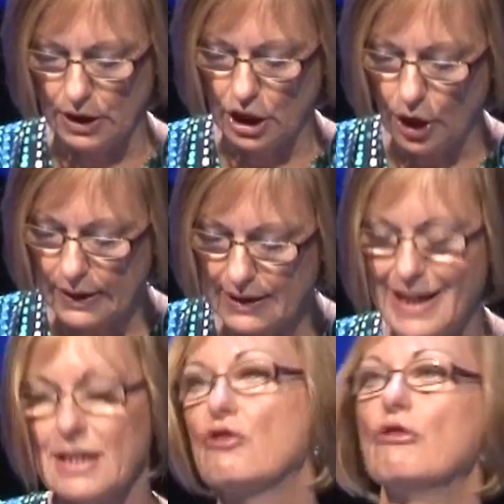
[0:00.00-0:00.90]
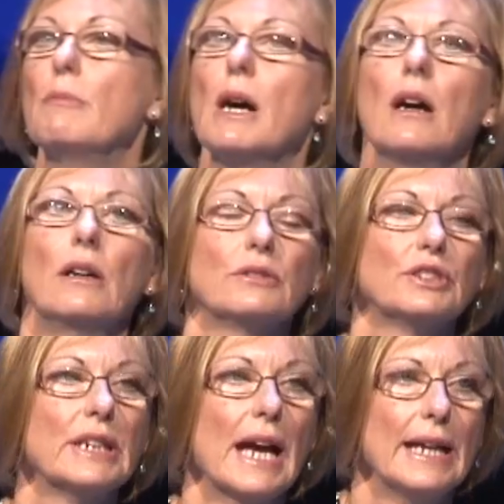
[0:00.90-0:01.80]
and going the extra mile
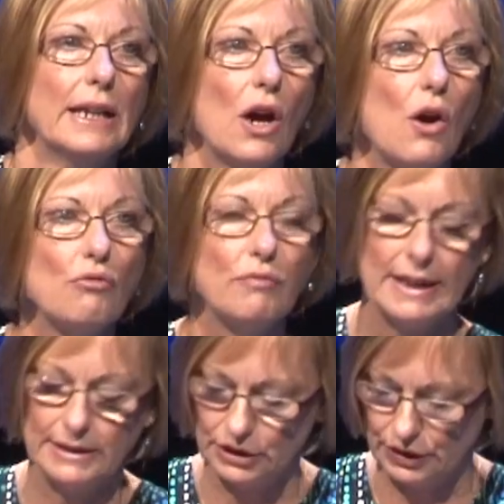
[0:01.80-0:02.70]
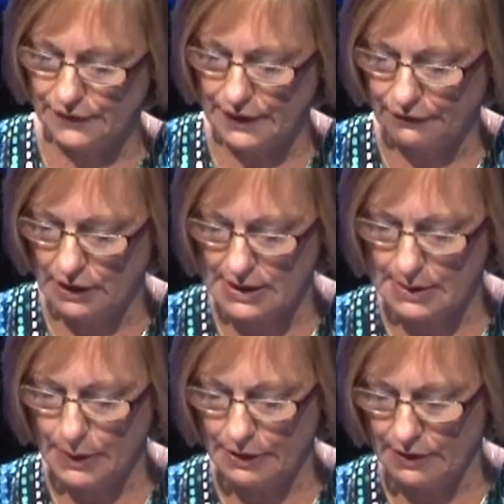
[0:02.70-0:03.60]
to gain a whole range of different
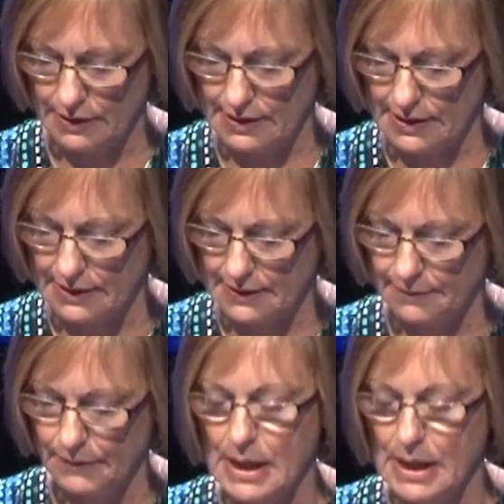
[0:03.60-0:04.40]
experiences.